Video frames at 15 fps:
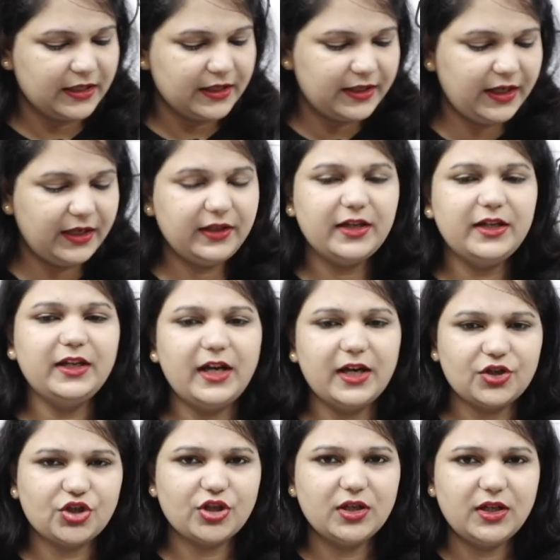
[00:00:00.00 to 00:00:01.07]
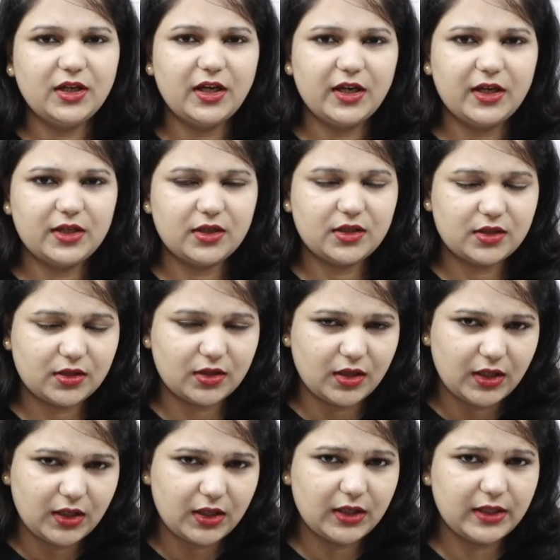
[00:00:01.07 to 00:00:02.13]
Read the direction. It
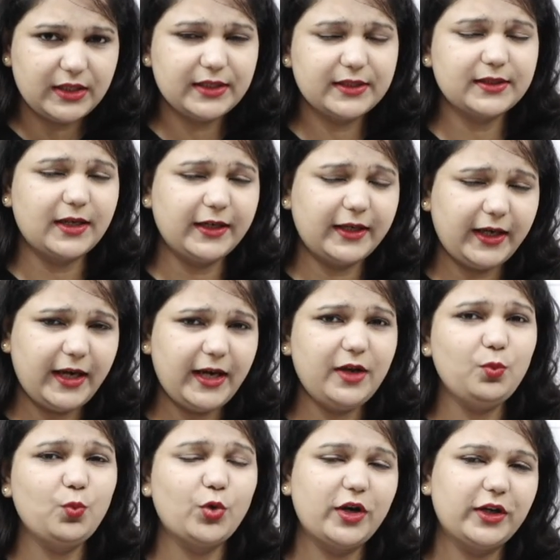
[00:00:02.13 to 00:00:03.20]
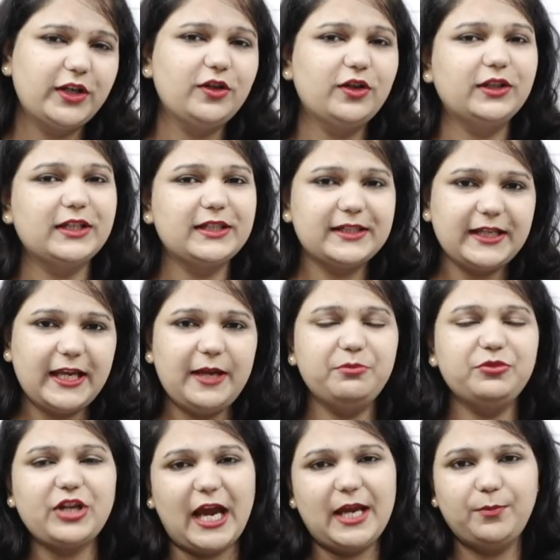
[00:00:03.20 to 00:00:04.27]
is again working on the
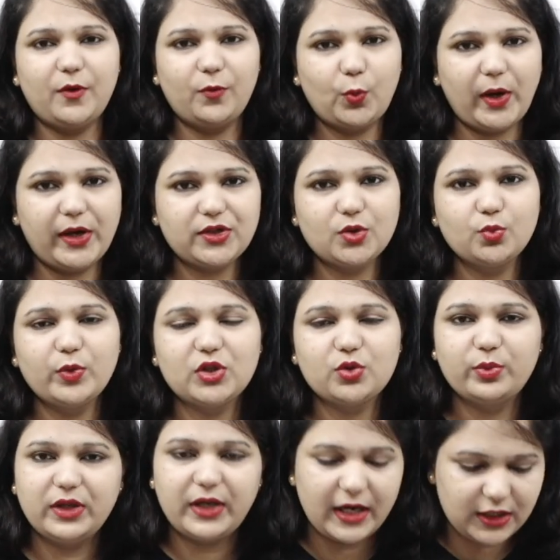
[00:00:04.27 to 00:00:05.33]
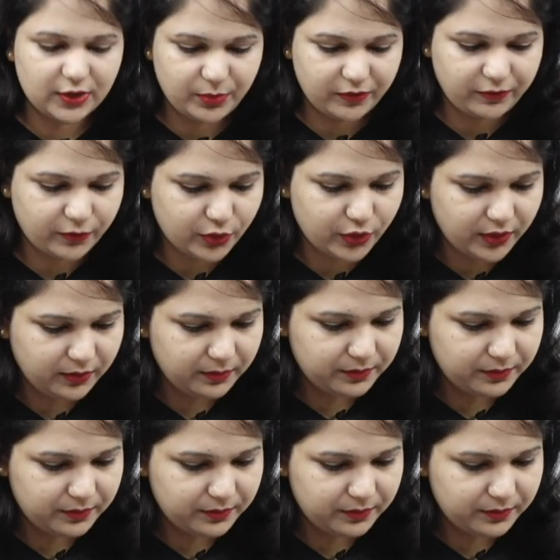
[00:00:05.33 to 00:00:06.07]
same type of question which we dealt before.